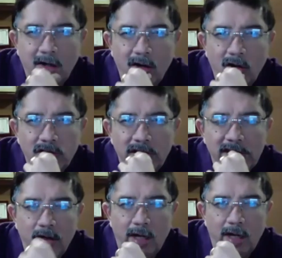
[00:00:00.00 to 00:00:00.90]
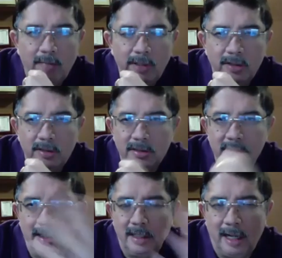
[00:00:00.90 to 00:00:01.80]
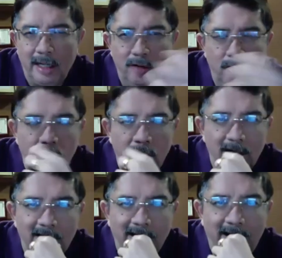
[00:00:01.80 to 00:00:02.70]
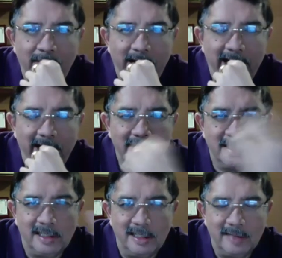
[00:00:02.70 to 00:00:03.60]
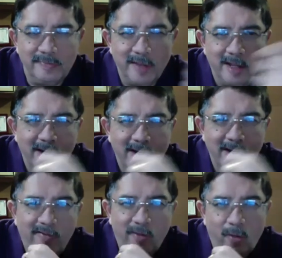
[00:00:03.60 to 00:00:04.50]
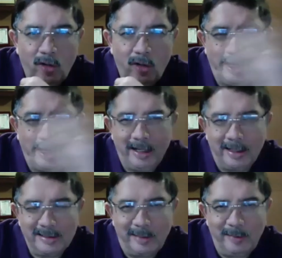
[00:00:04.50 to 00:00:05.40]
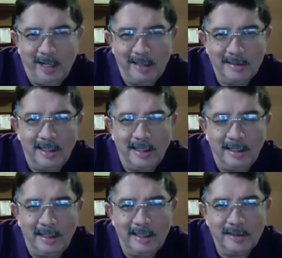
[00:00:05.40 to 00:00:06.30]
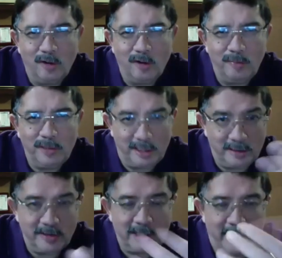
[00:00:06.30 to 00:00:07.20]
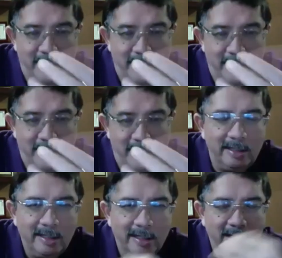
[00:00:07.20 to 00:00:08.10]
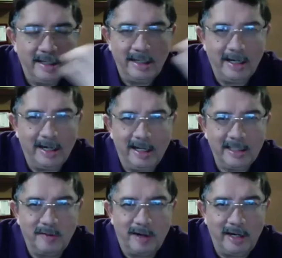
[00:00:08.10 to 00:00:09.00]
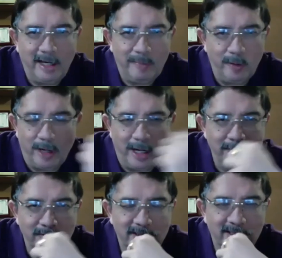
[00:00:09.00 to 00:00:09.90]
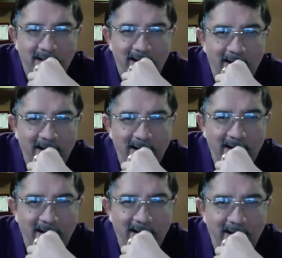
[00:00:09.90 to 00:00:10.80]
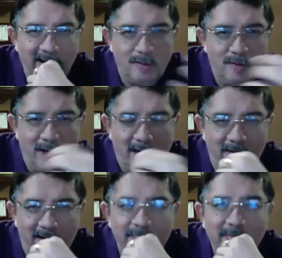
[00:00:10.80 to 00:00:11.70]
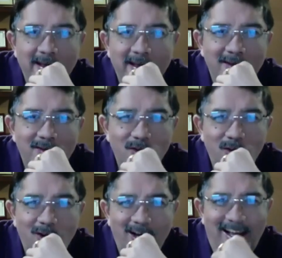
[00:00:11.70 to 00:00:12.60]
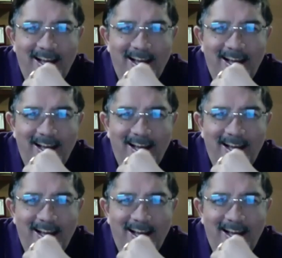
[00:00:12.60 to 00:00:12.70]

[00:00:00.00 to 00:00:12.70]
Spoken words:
this now, Ram, because I know Ram thinks 4-day seminars in Indian School of Business, which I have attended. He conducts 1-day programs. He talks for 1 hour. So all